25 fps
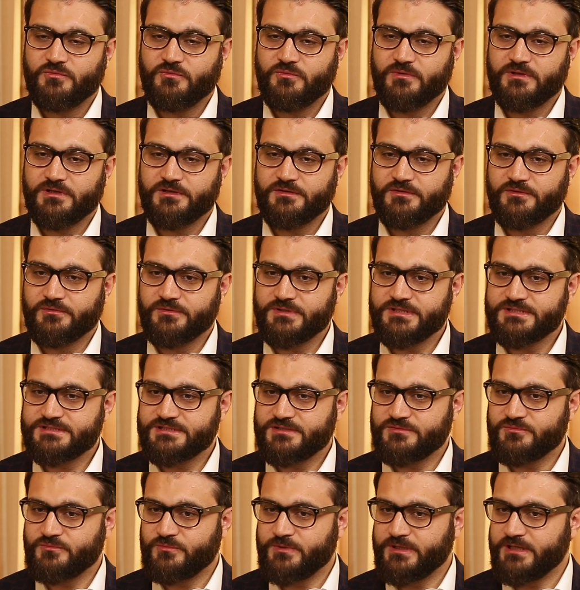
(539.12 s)
One of the
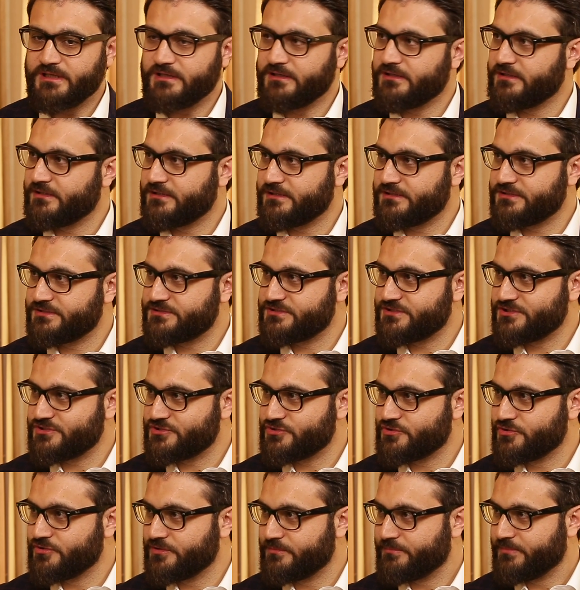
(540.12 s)
reasons we are
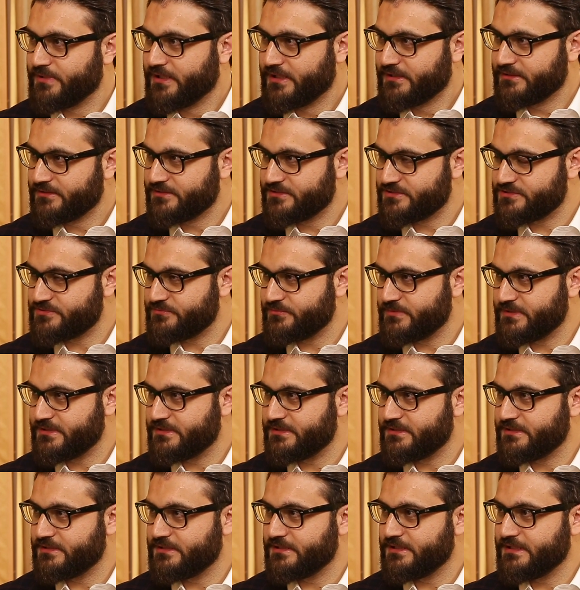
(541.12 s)
such good partners
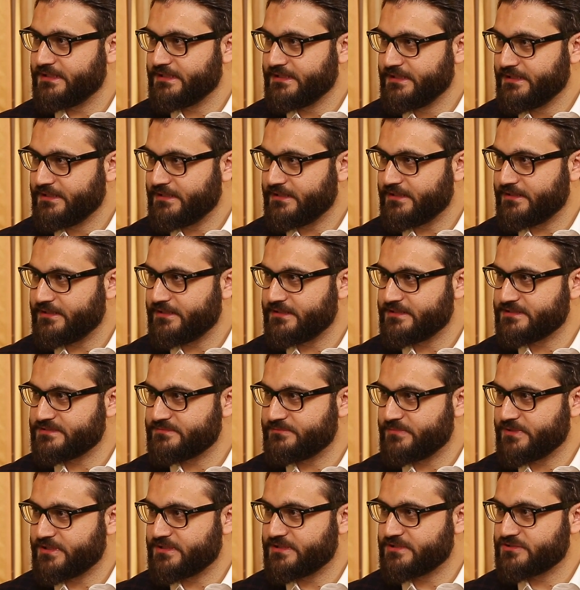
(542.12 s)
with India
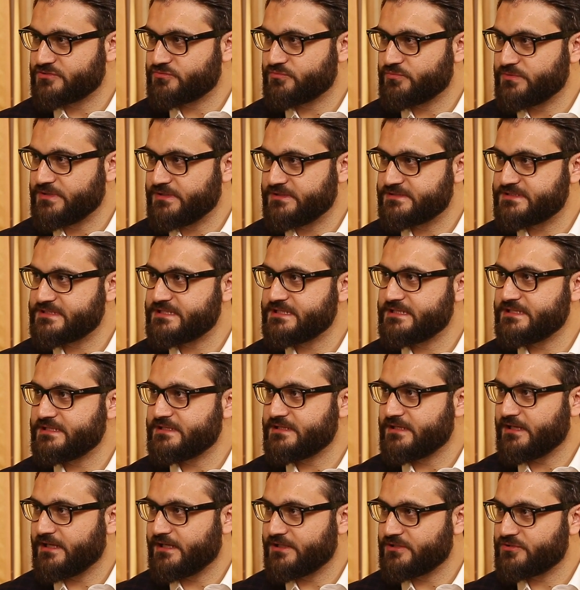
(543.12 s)
is because we
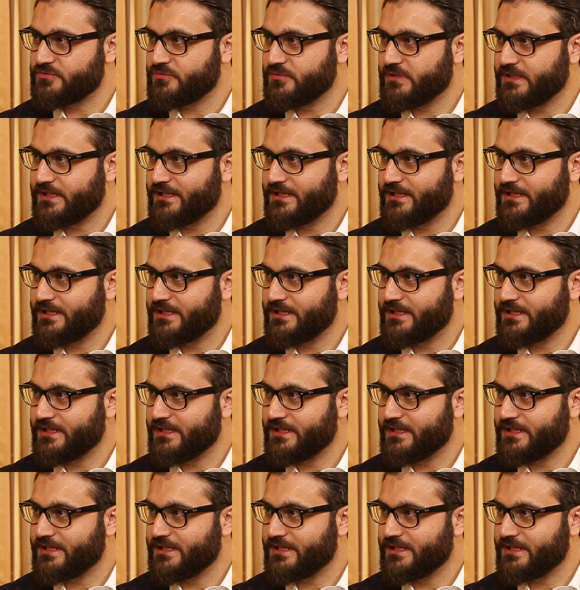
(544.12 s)
see eye to